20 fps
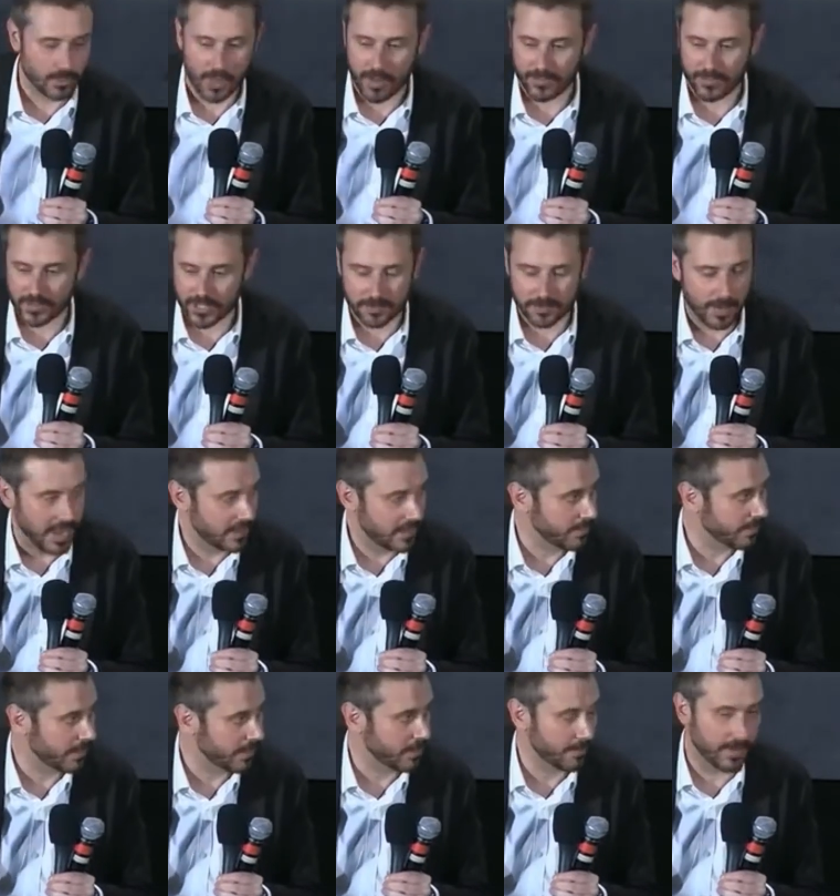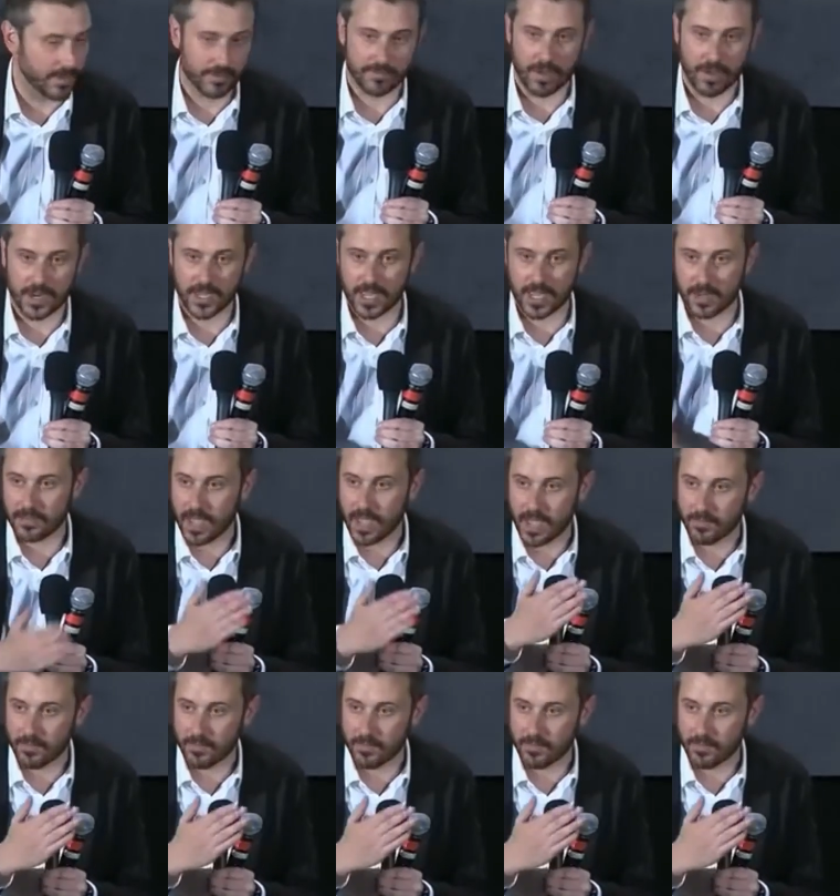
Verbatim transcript: will often just pay them a little bit of money and,